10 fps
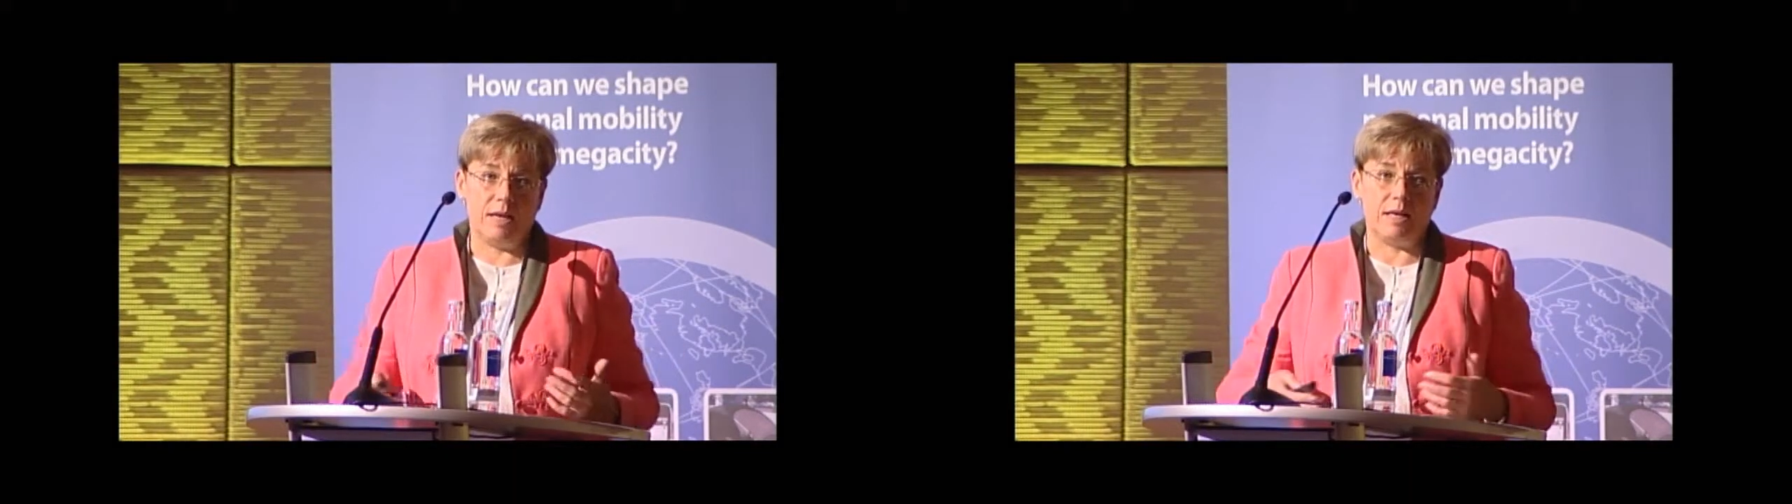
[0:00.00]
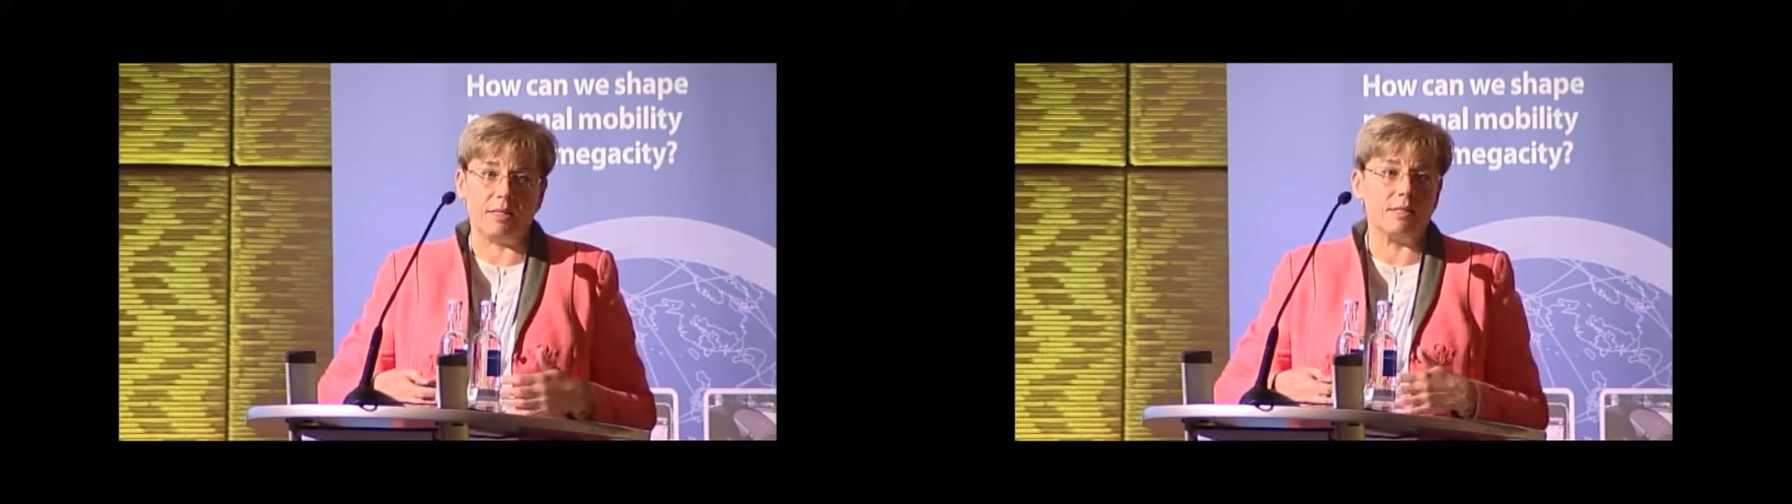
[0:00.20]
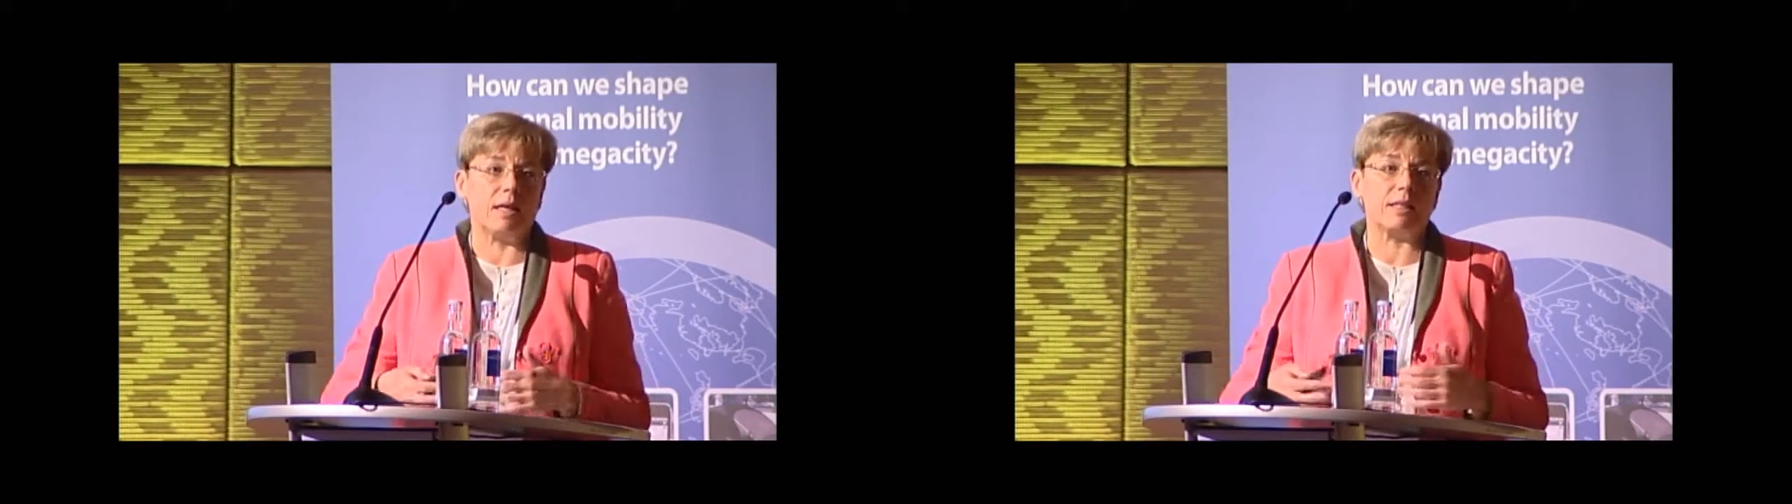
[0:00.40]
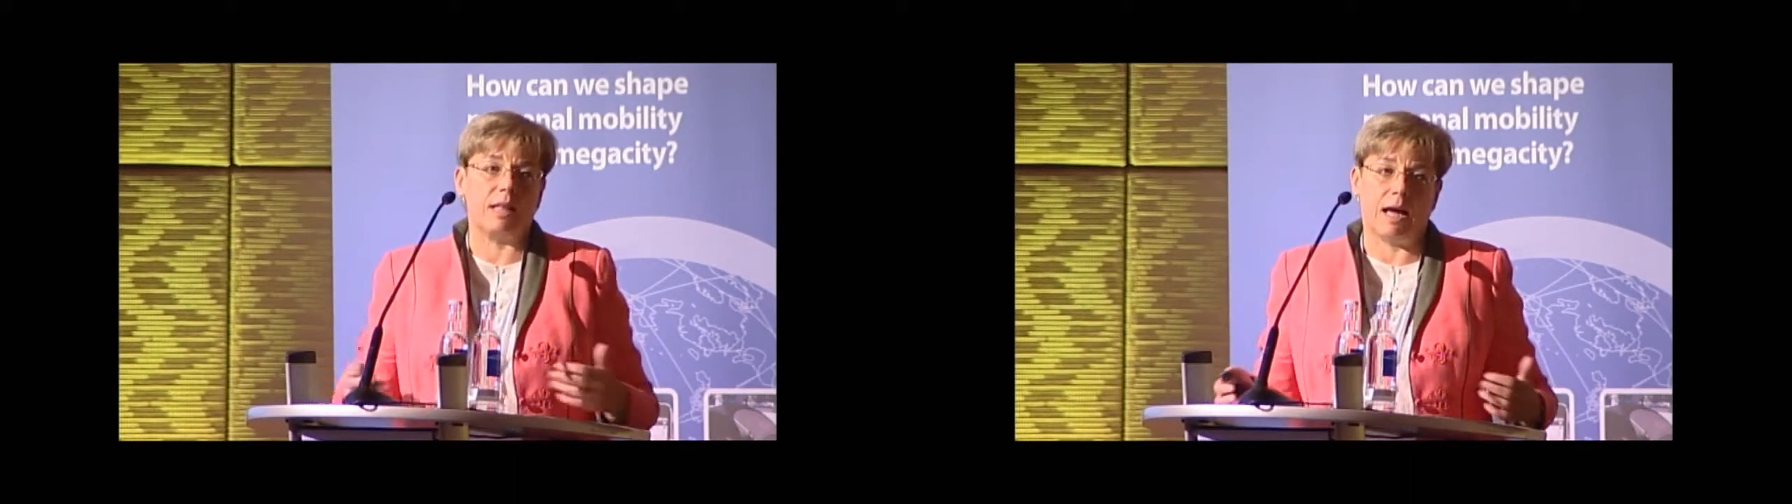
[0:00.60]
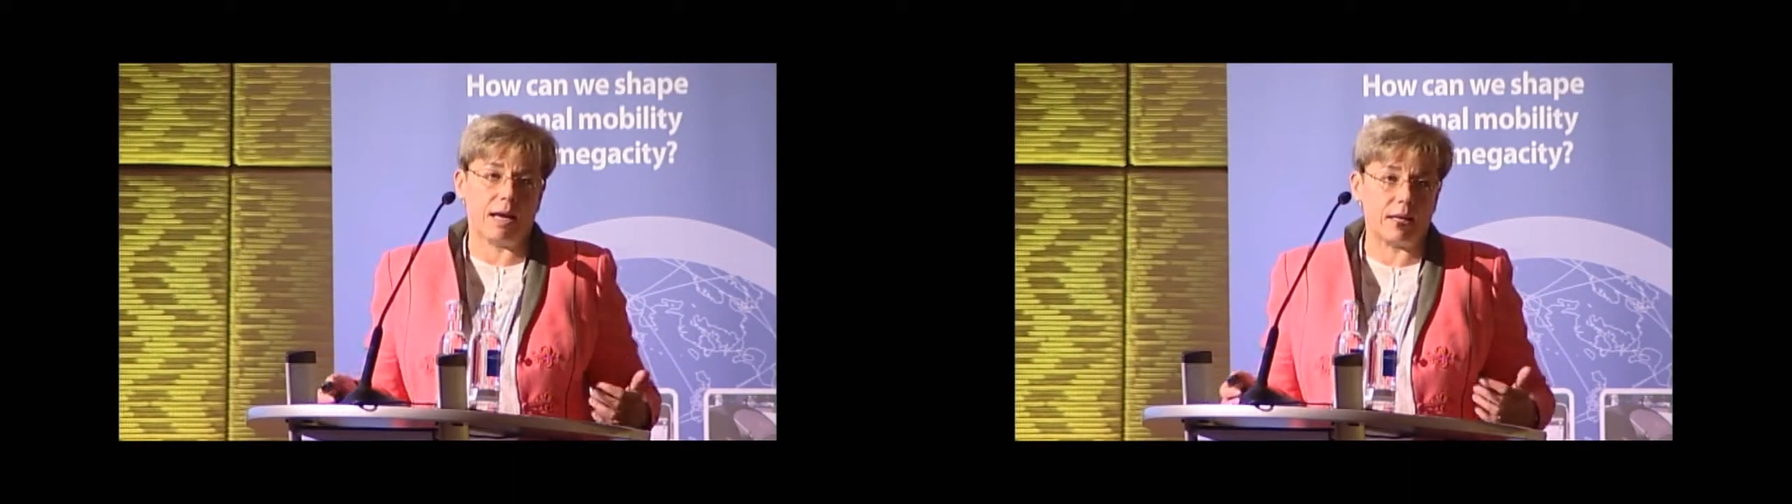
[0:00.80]
is not
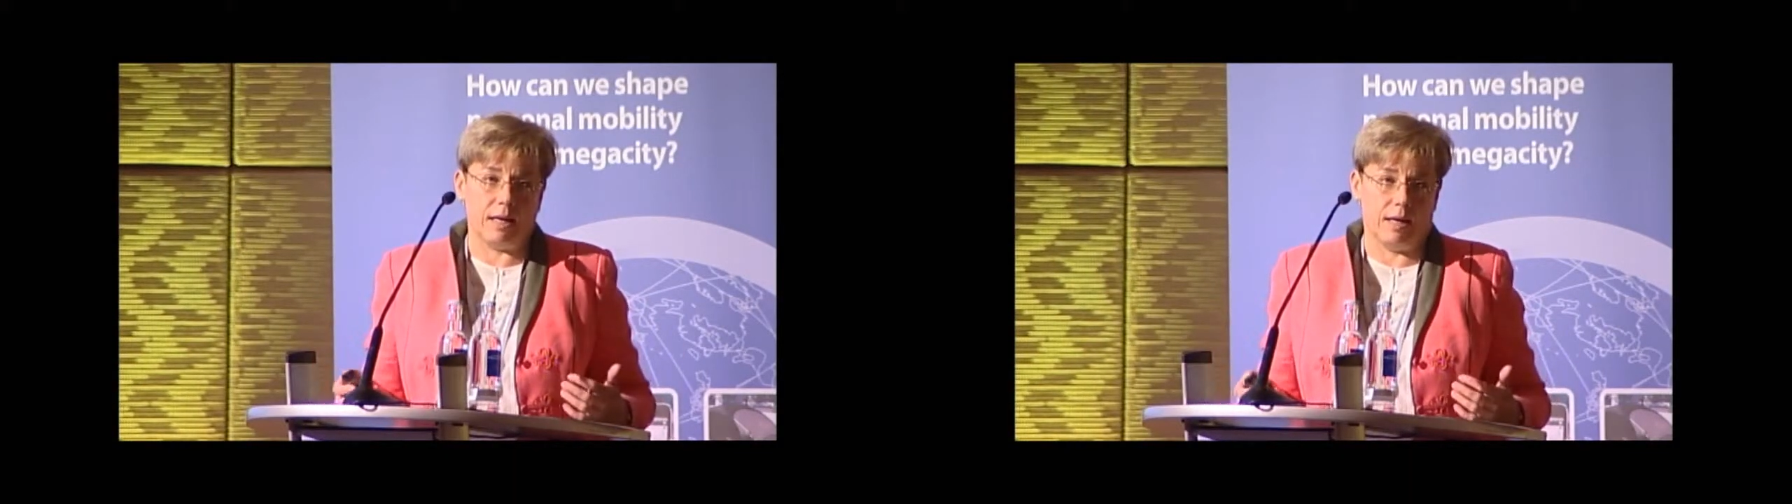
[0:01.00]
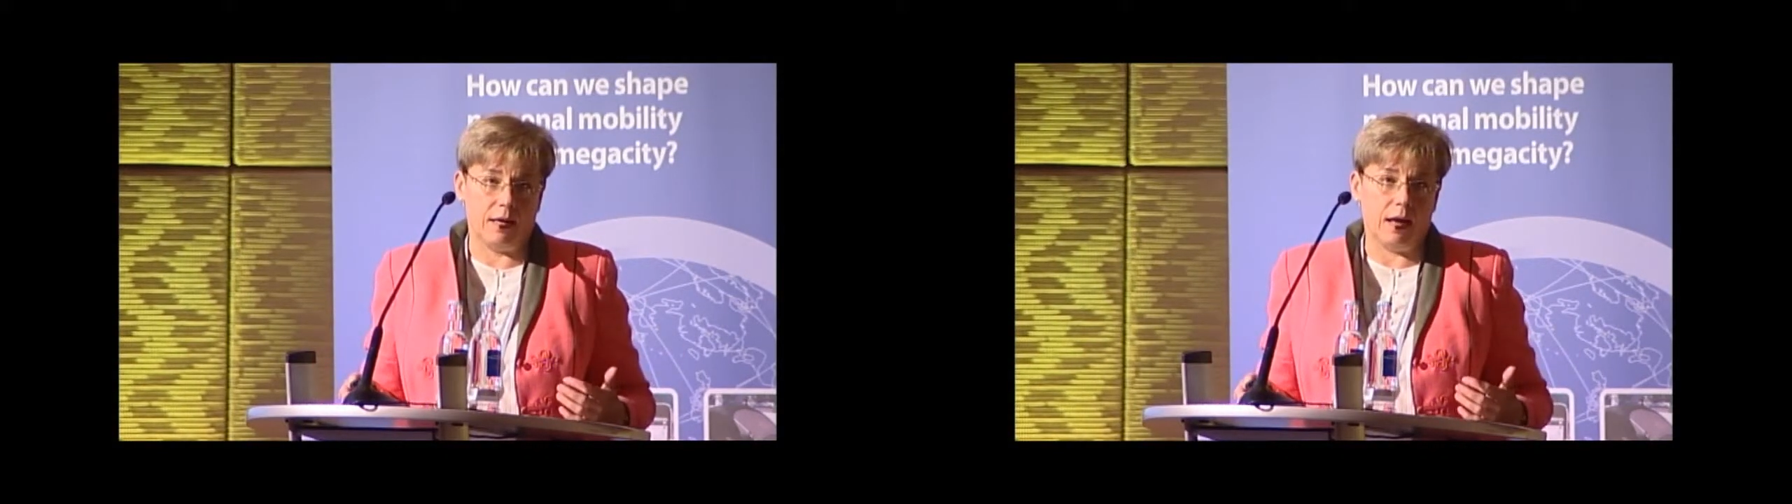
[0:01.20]
likely